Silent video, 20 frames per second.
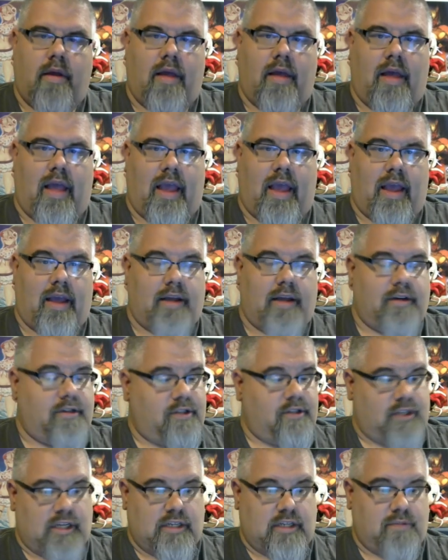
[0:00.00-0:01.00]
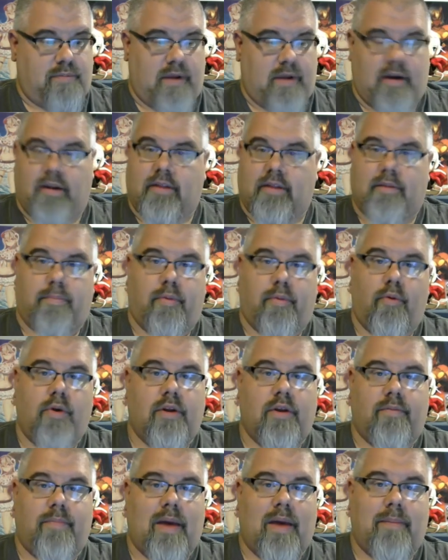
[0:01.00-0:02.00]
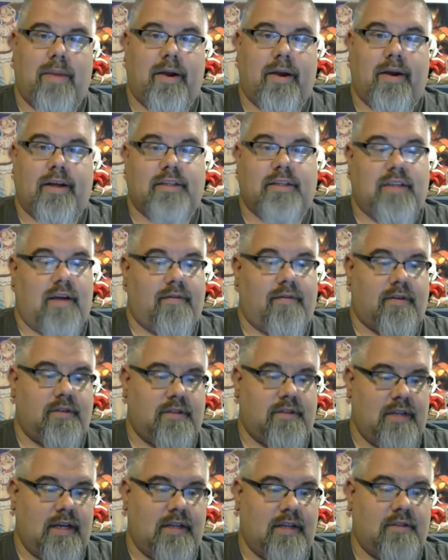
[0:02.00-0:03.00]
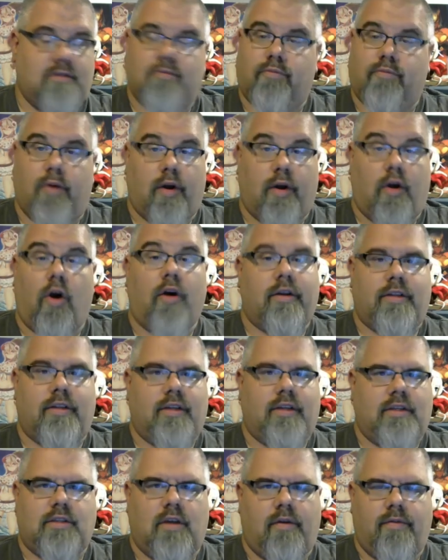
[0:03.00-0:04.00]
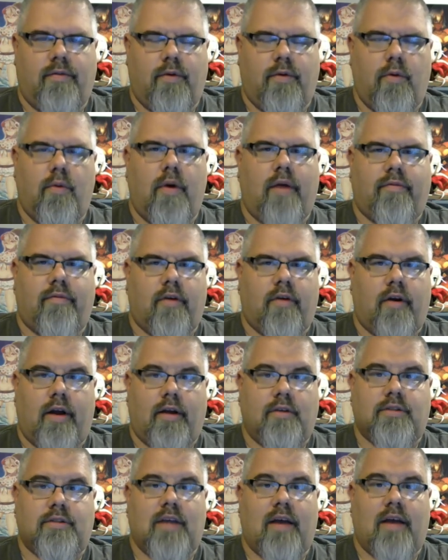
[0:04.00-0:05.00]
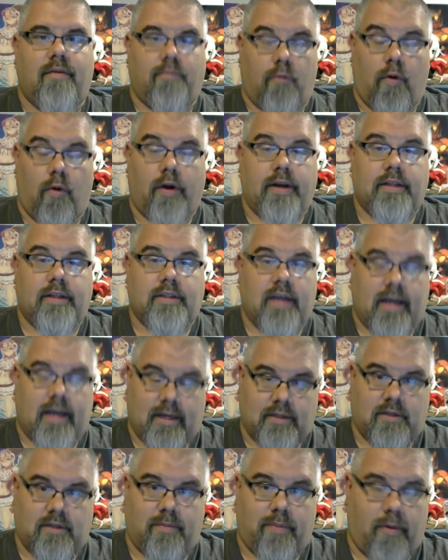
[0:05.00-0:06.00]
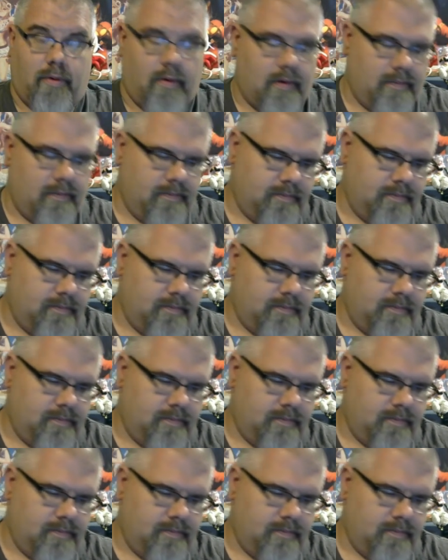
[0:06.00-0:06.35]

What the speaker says: And she's been at the point of my barracks ever since, regardless of whoever else I've wanted to support.